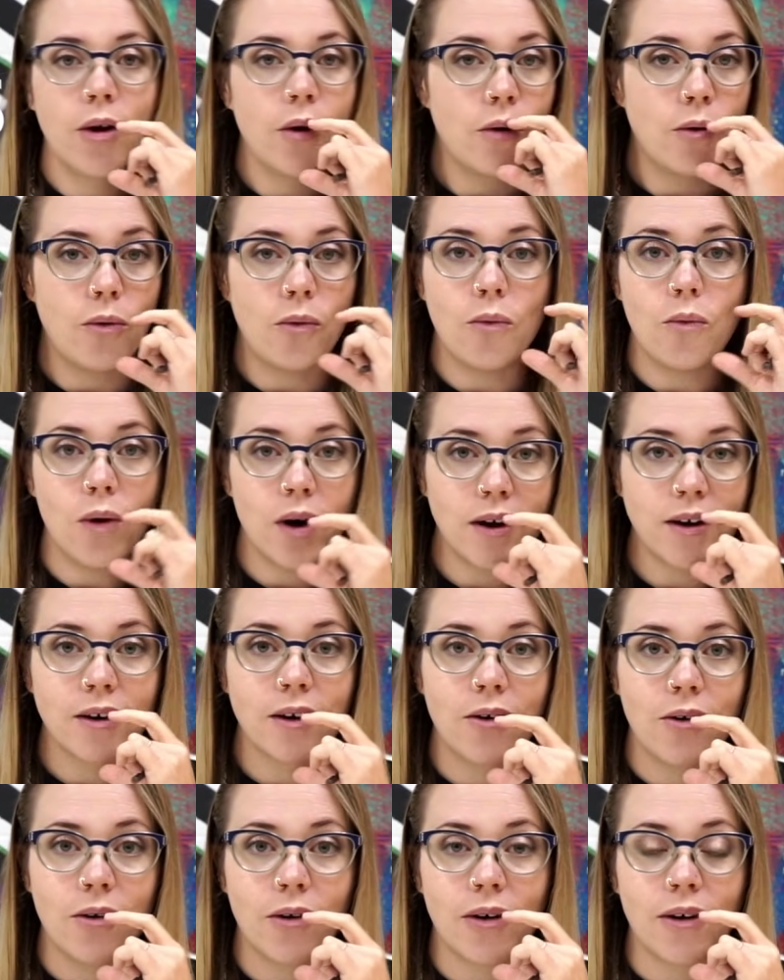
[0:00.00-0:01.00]

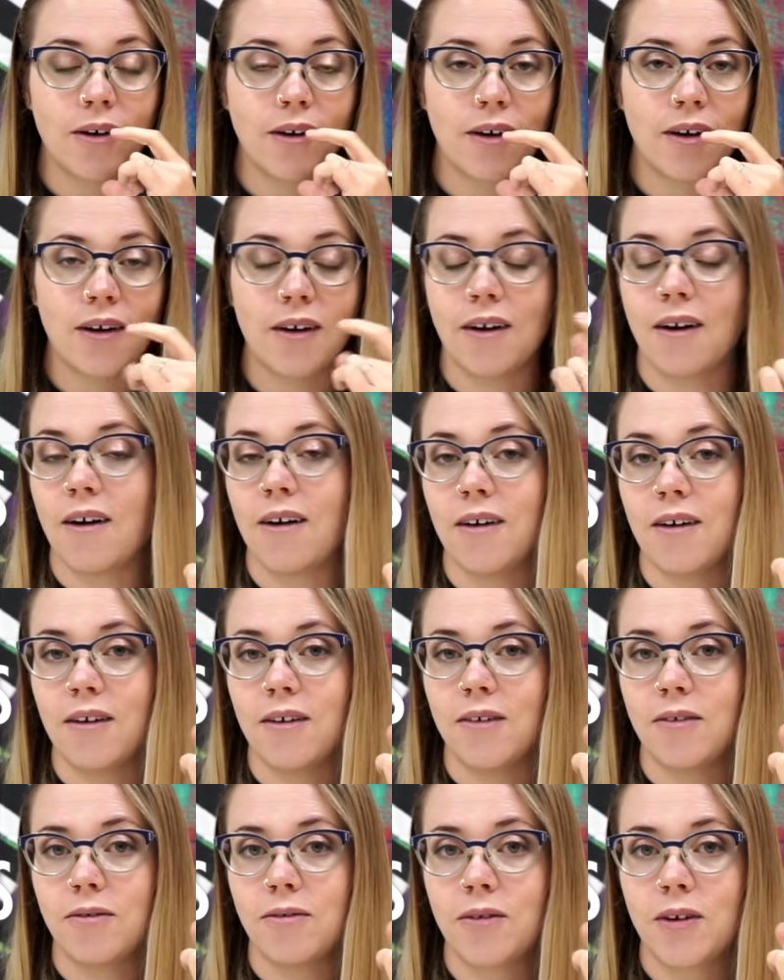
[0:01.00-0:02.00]
1/4
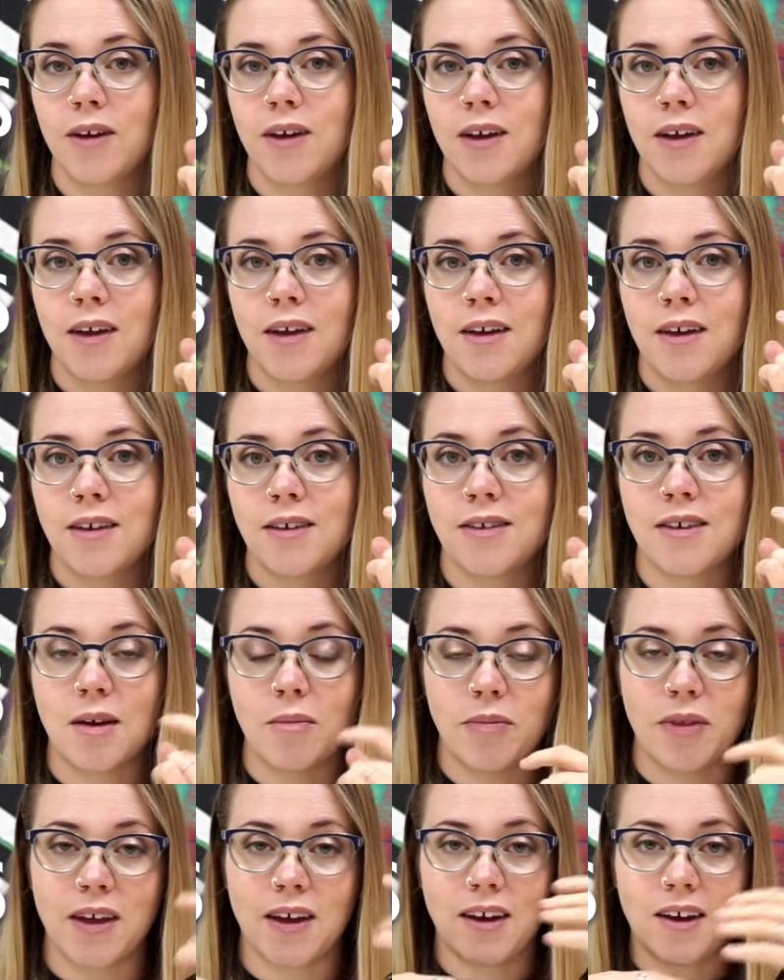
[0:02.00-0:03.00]
of
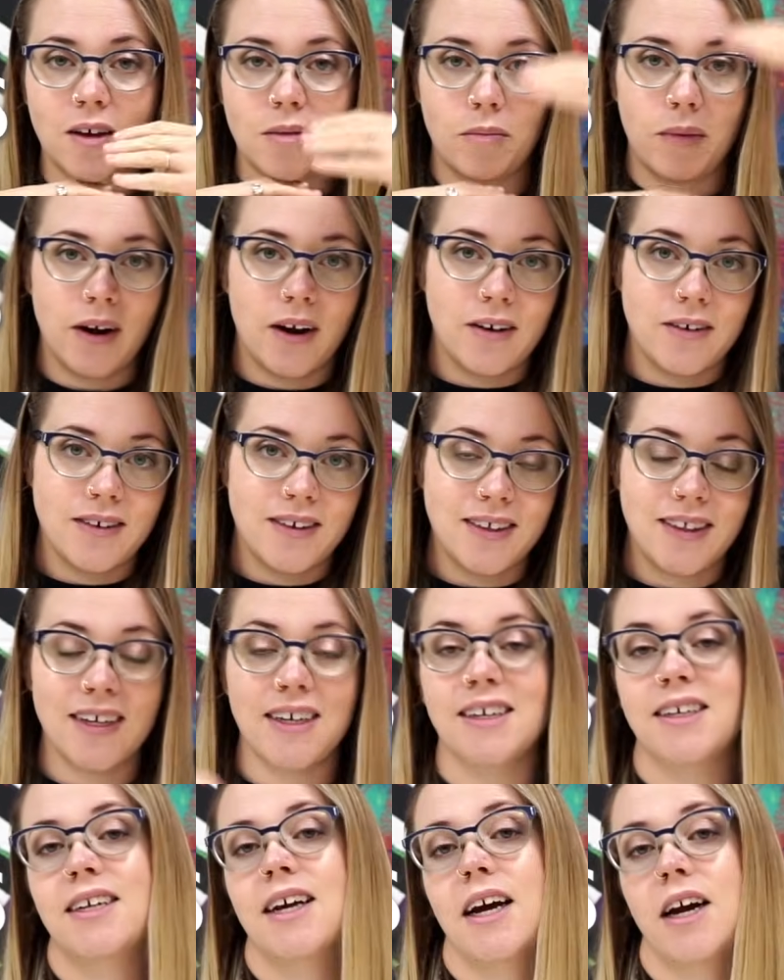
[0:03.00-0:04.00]
something compared to the
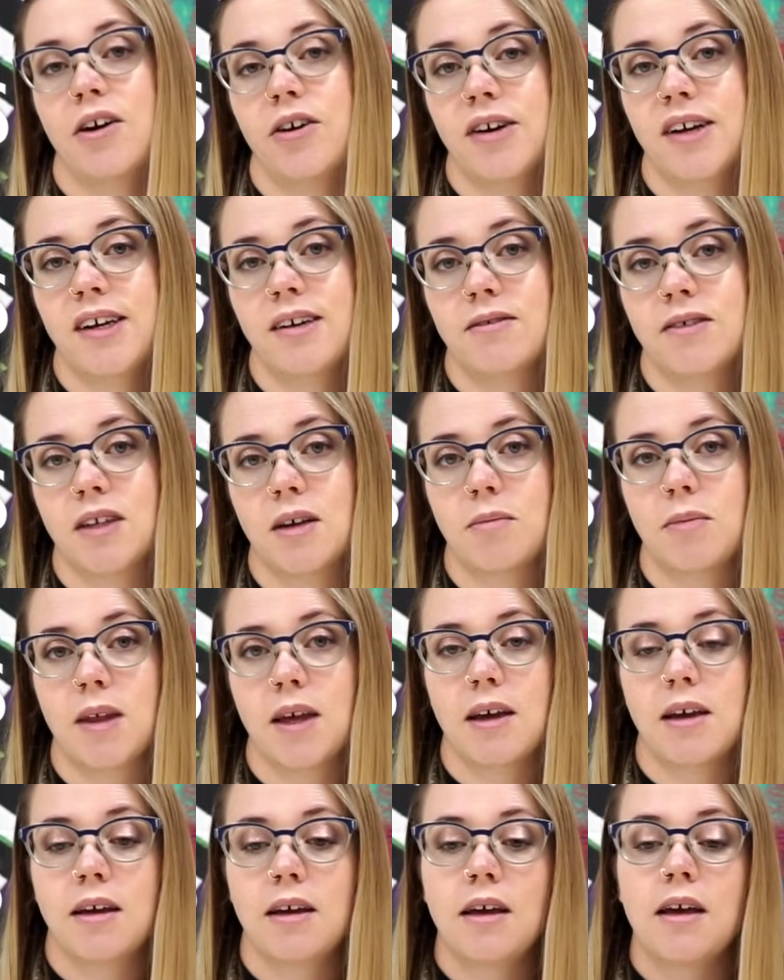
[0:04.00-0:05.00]
entirety of
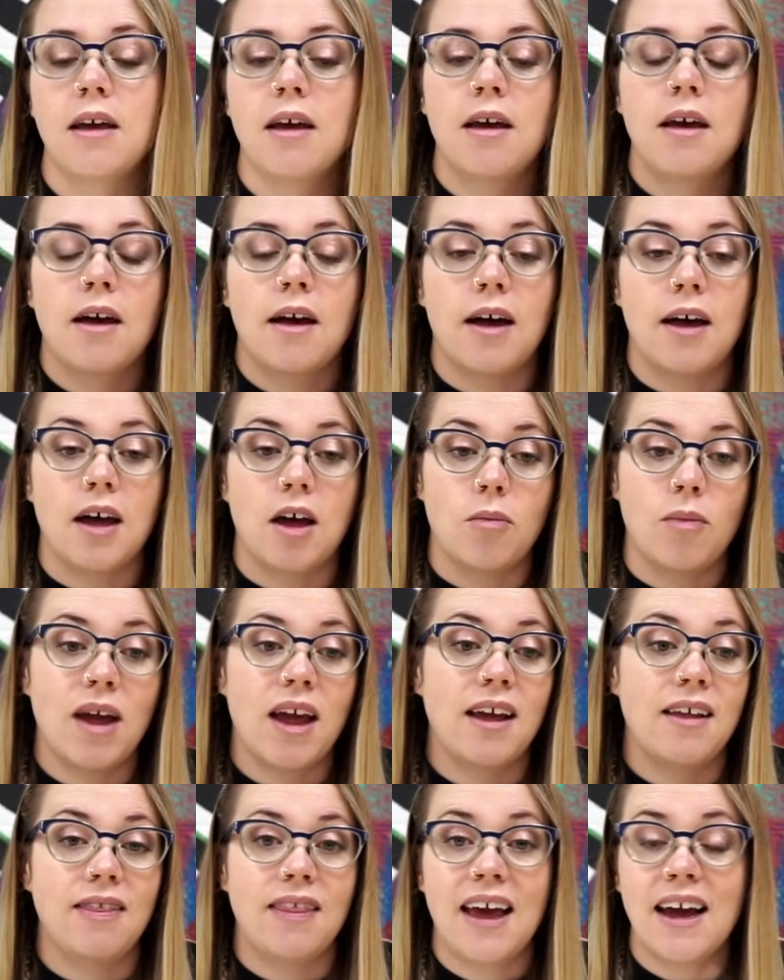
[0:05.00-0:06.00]
something.
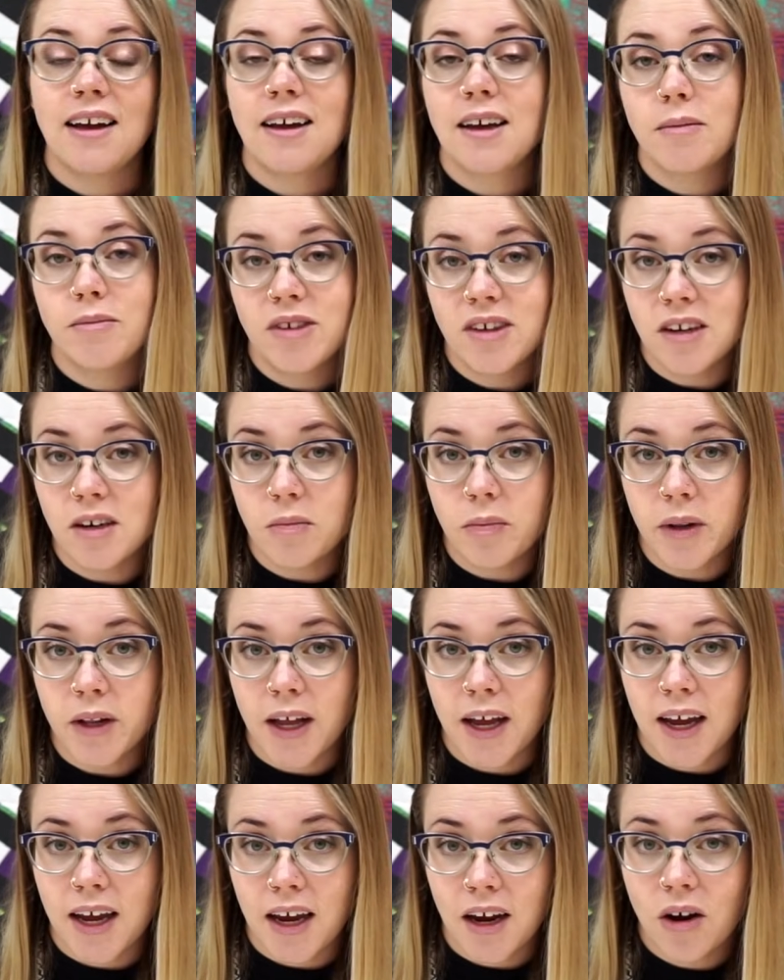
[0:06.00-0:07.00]
And that comes into
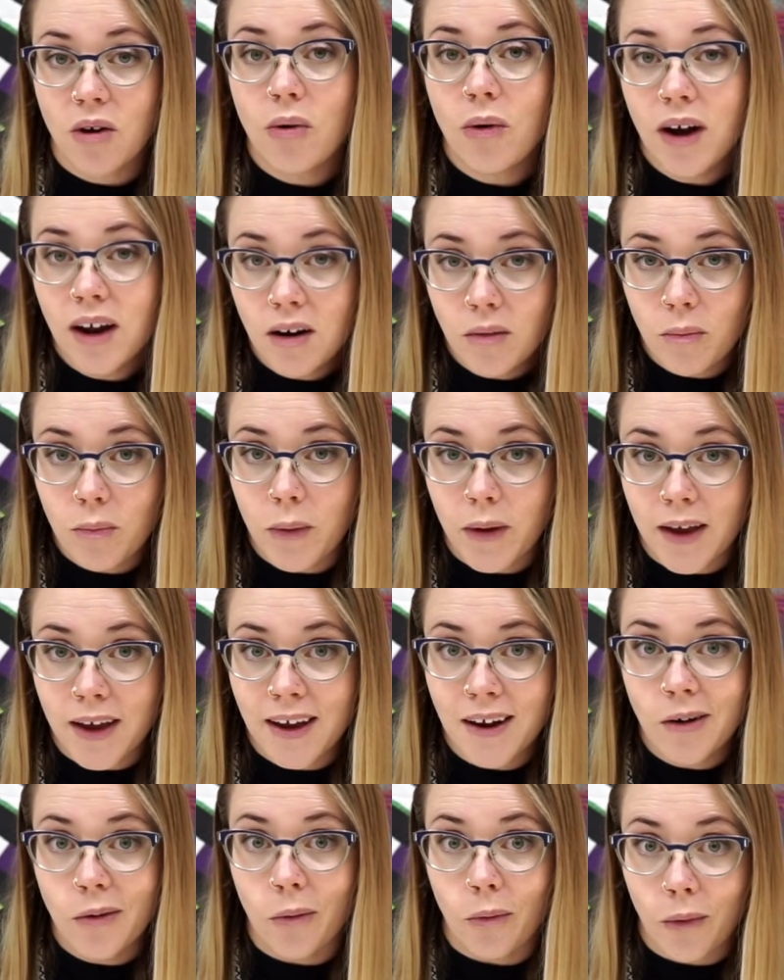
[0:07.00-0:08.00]
play quite a
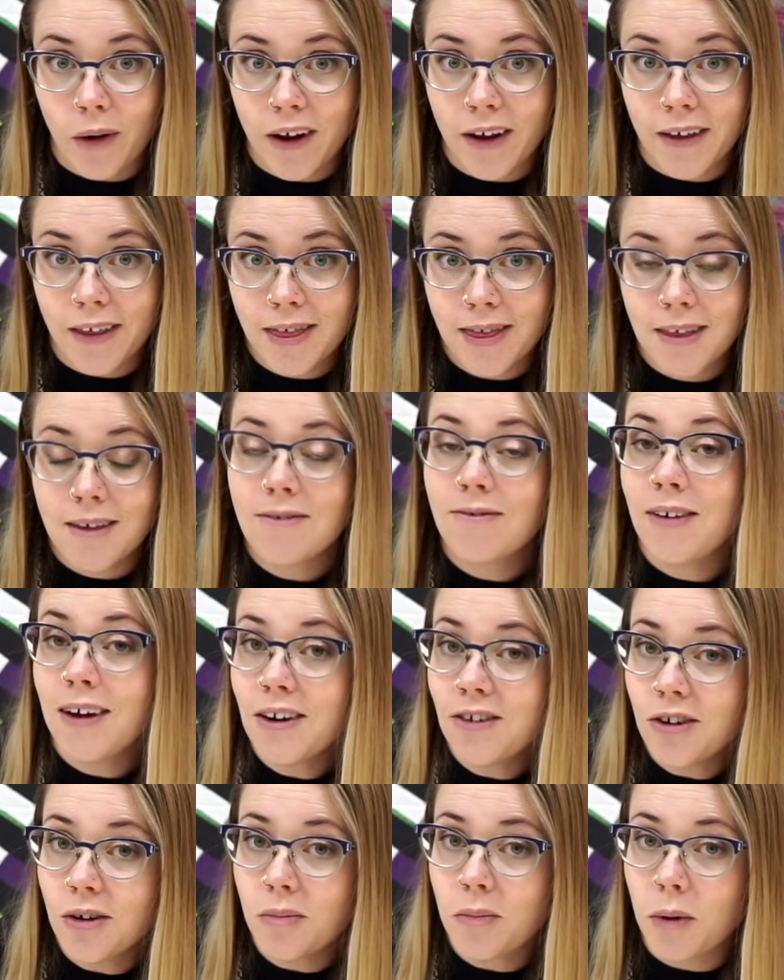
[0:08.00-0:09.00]
bit with
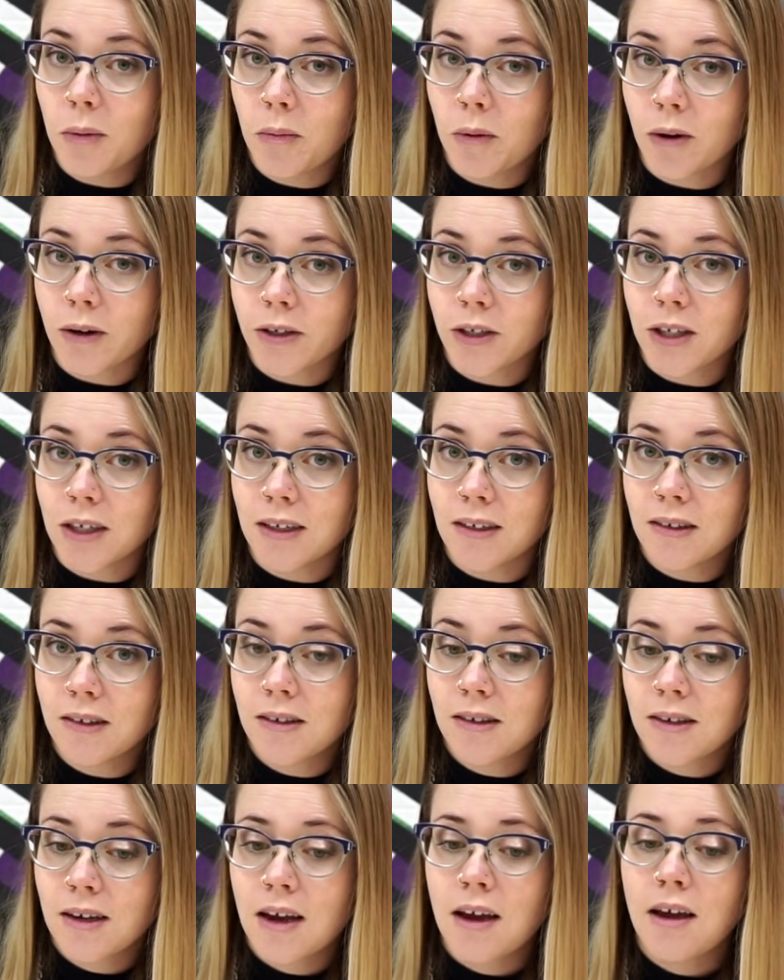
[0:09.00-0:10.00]
facial proportions.